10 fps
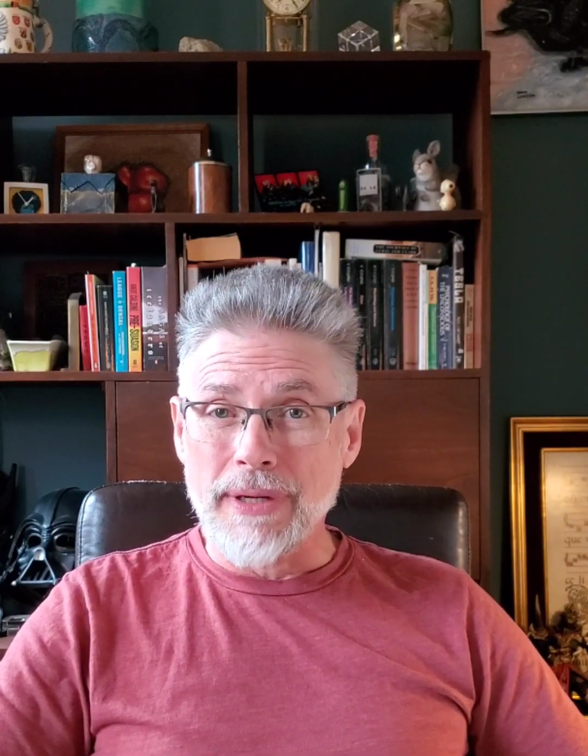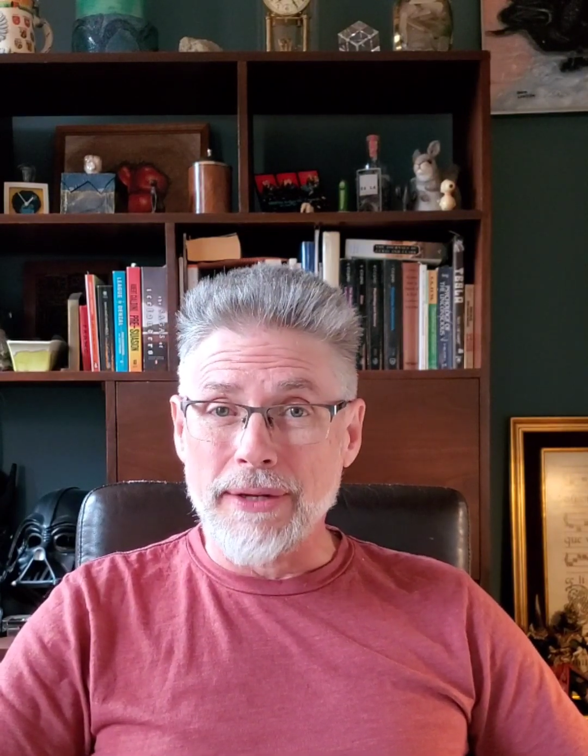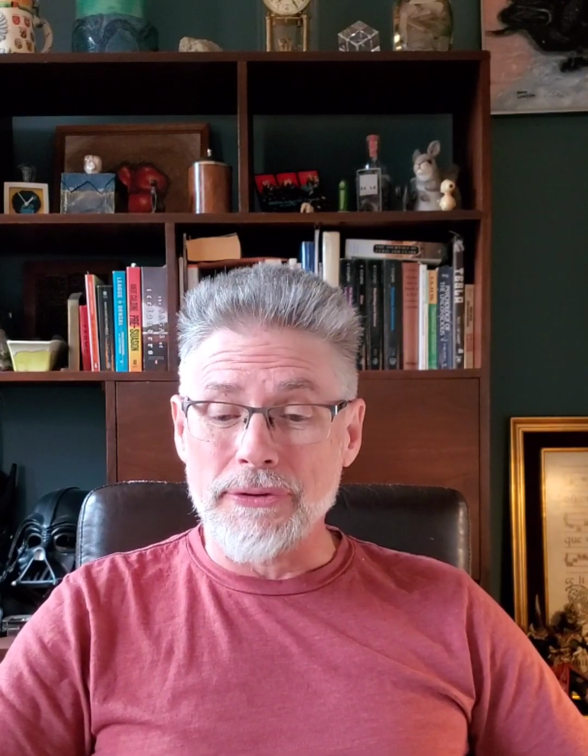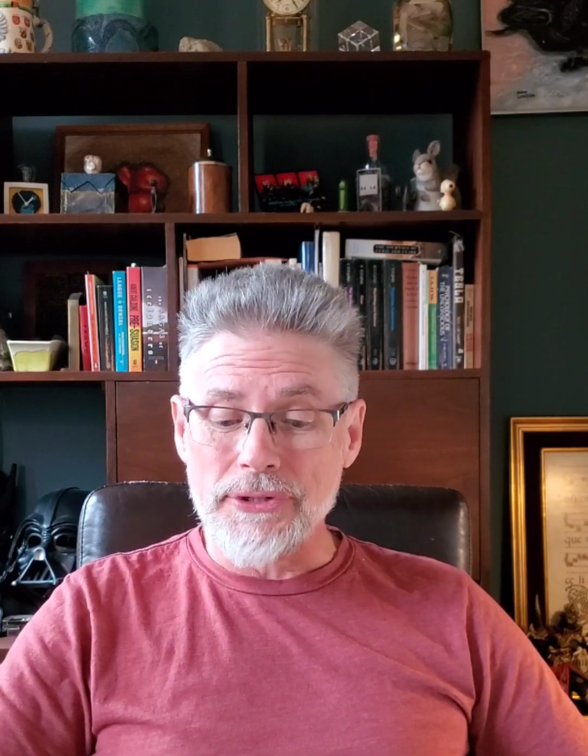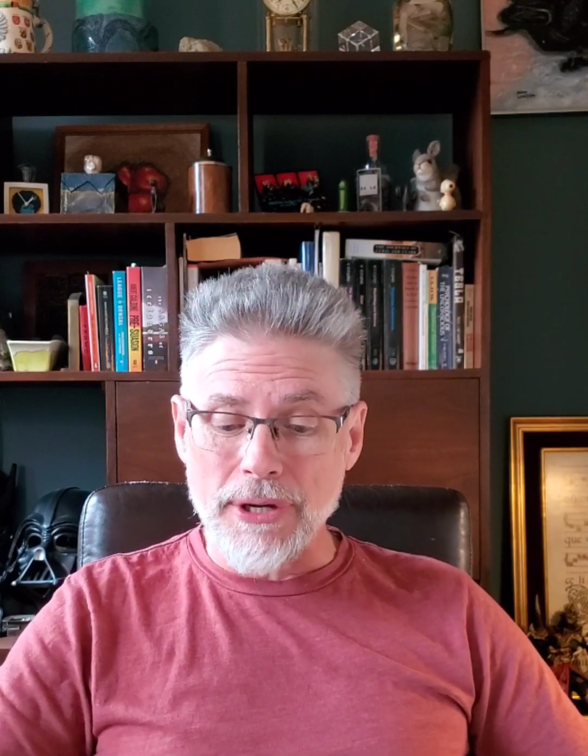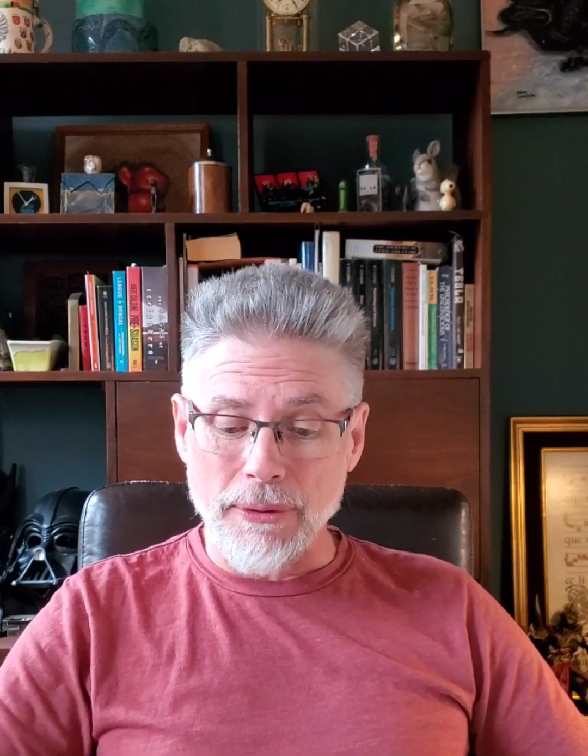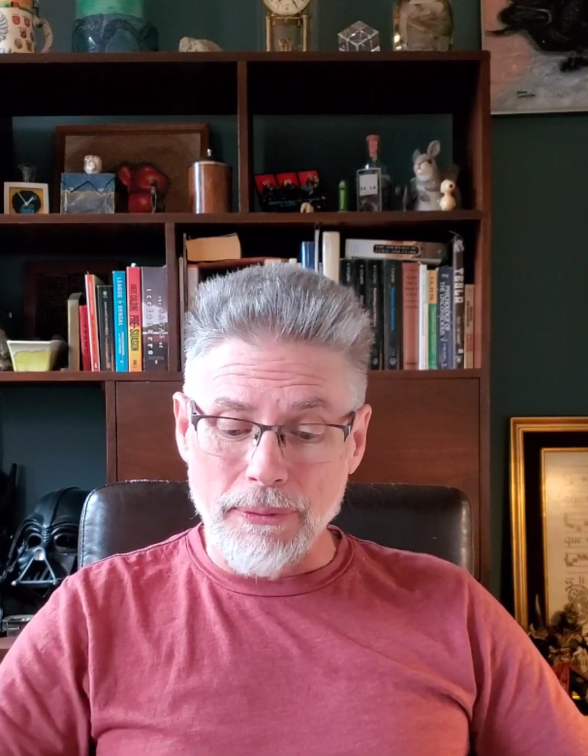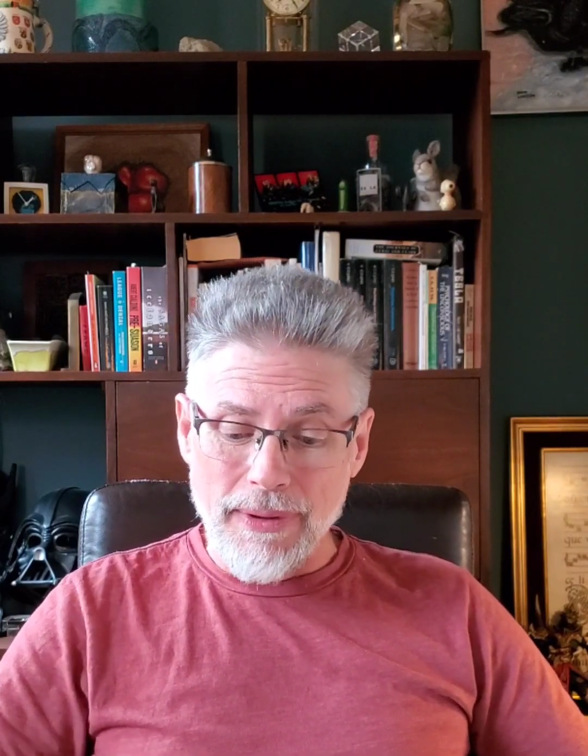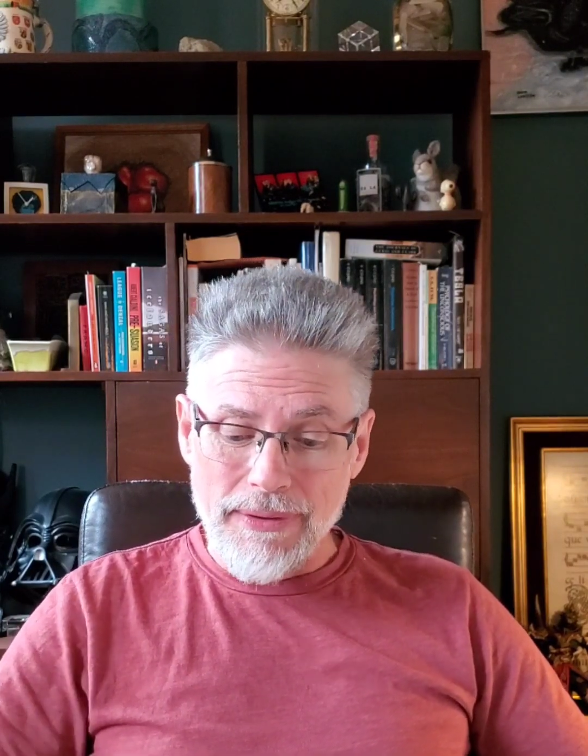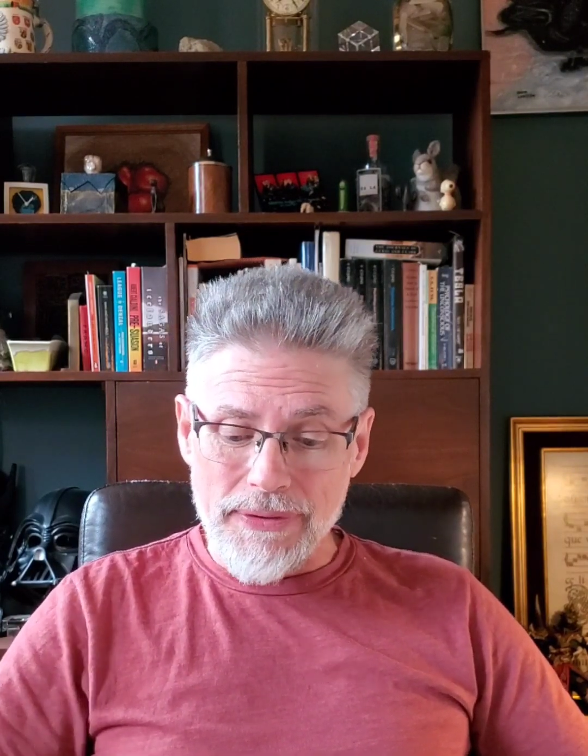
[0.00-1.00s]
And
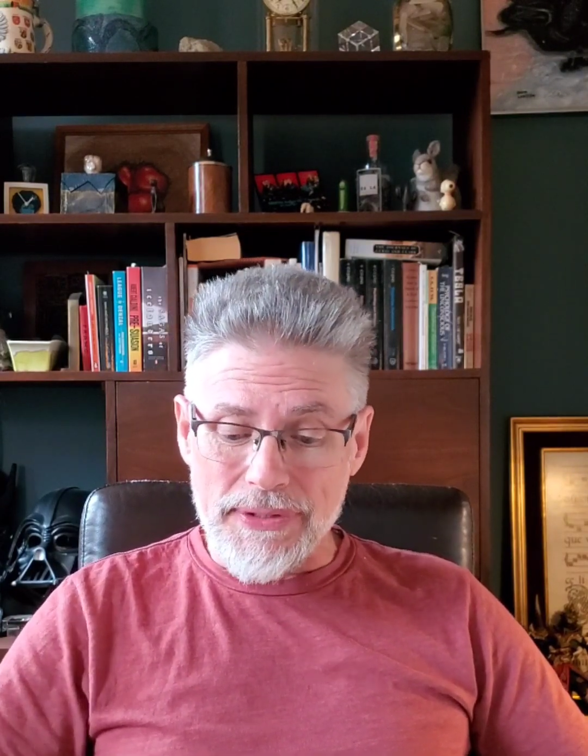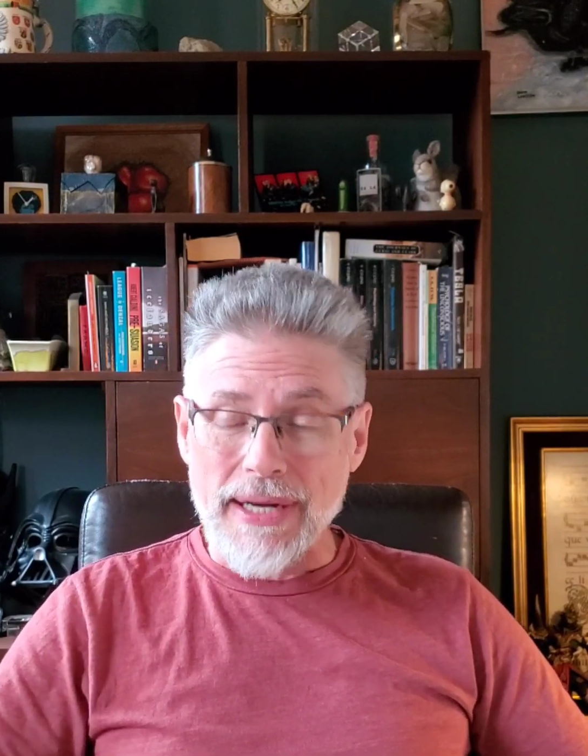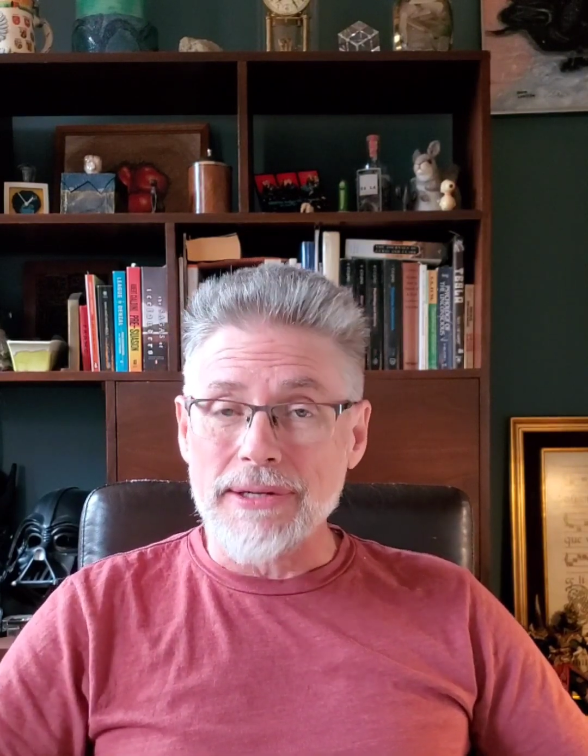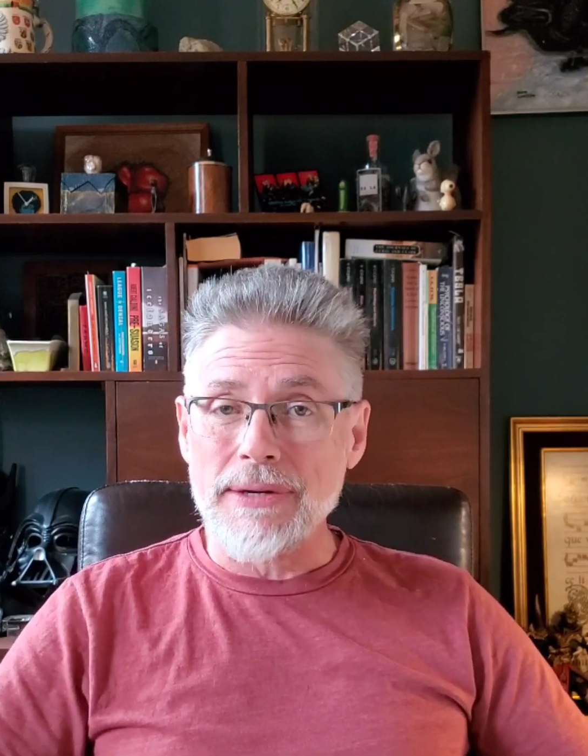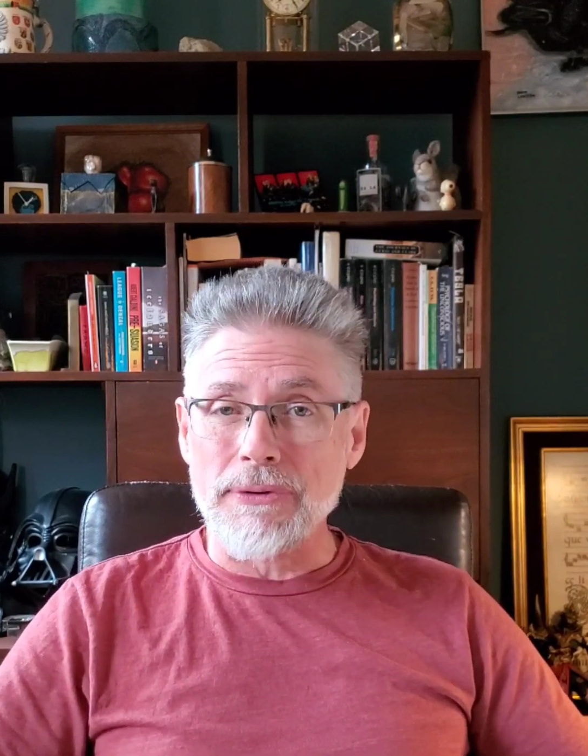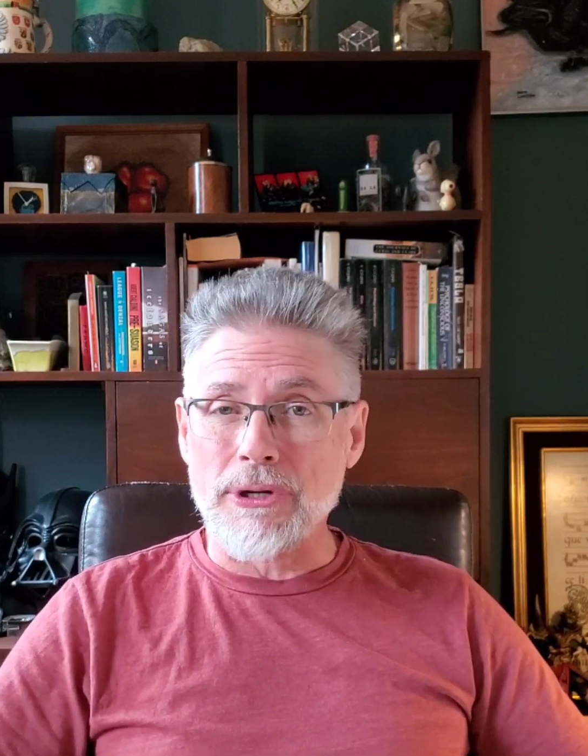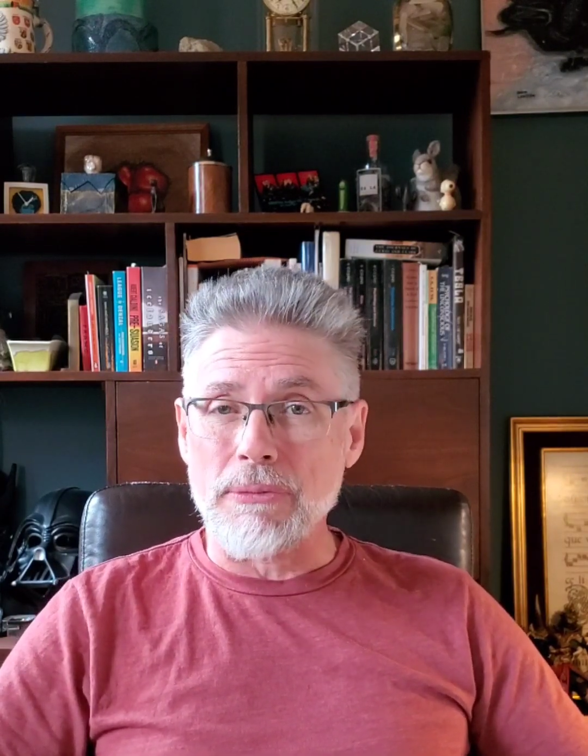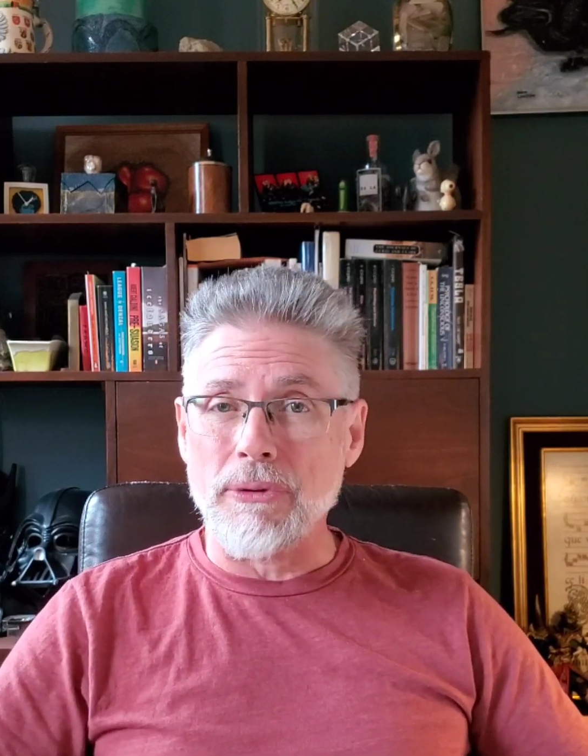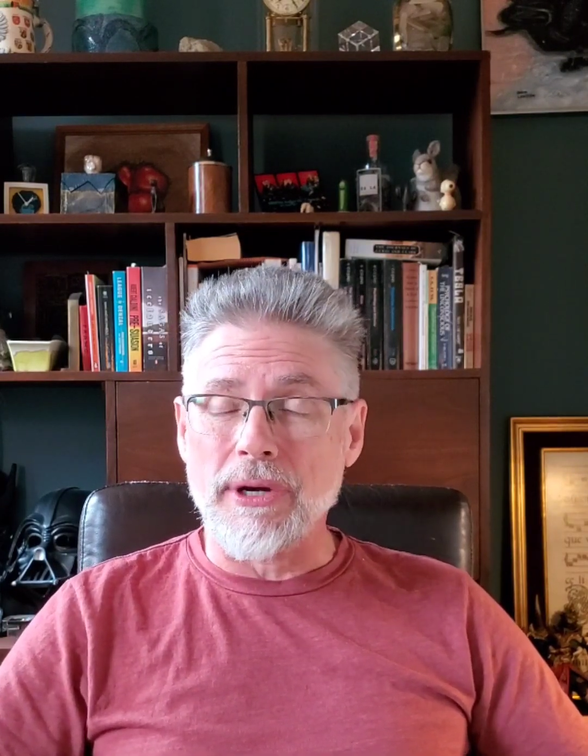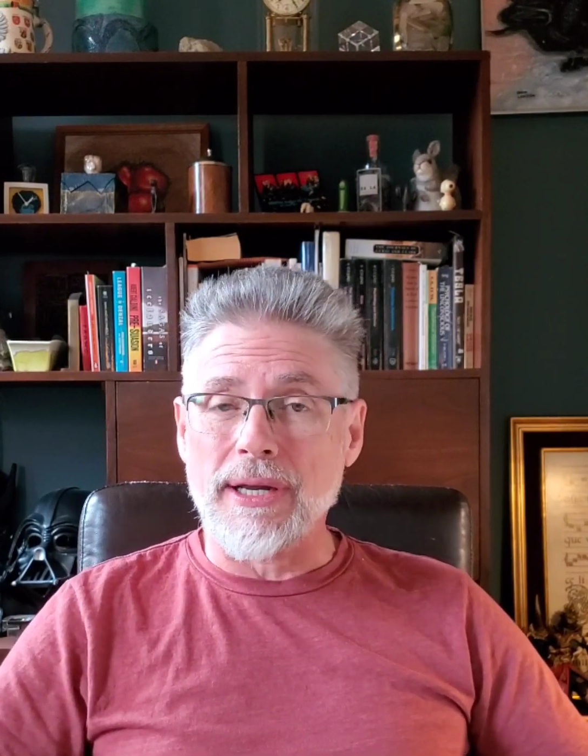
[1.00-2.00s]
so the scientific
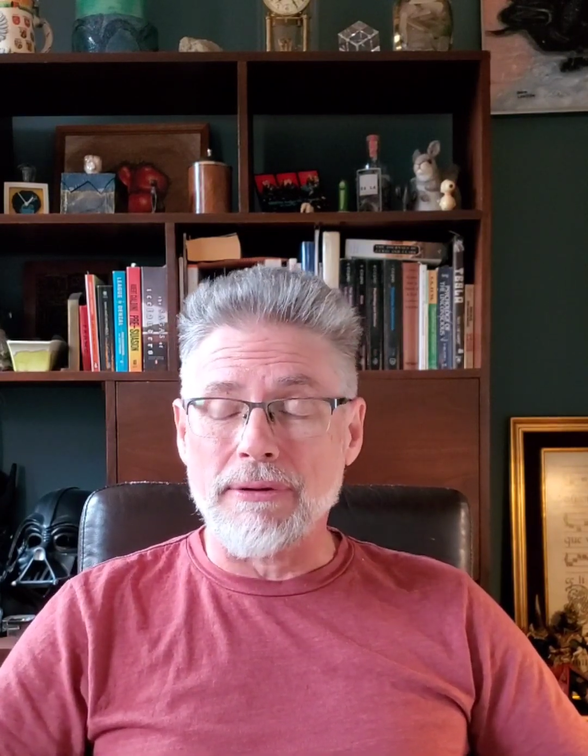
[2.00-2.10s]
community